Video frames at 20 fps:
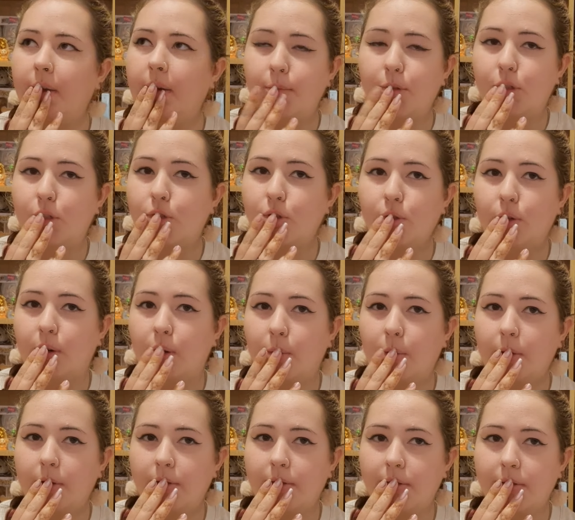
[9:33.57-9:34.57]
I'm sure it
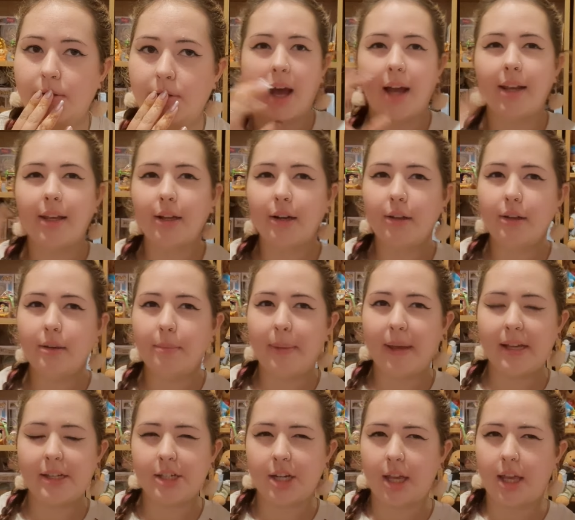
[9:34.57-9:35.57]
was. I'll include a
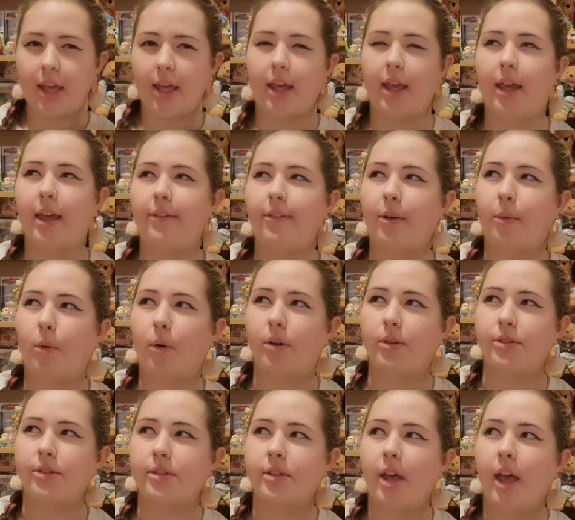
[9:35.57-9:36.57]
picture here if it
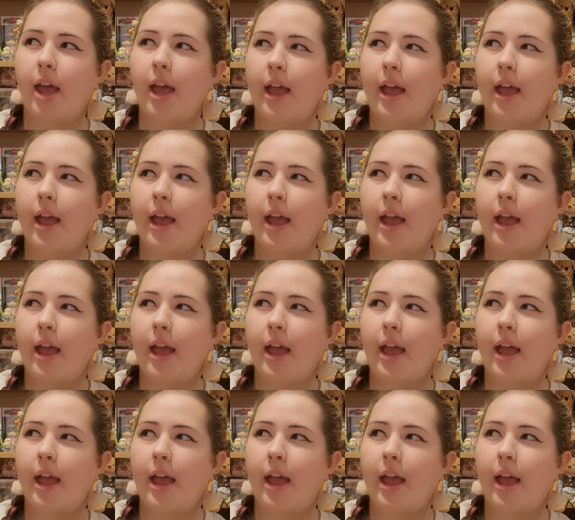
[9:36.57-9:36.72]
was.